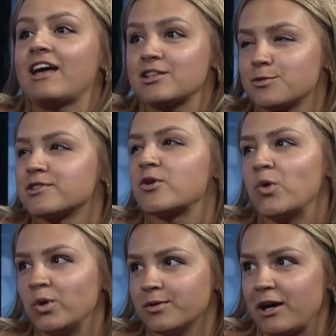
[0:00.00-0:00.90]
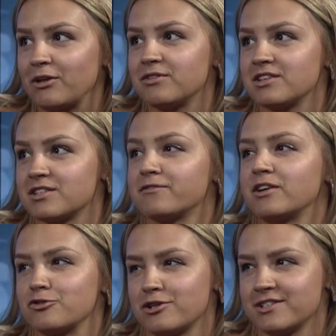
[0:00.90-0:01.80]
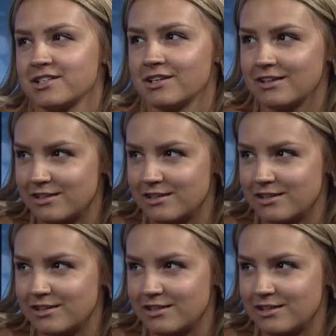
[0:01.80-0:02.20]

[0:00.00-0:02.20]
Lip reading: that's what's cool about this fundraising event.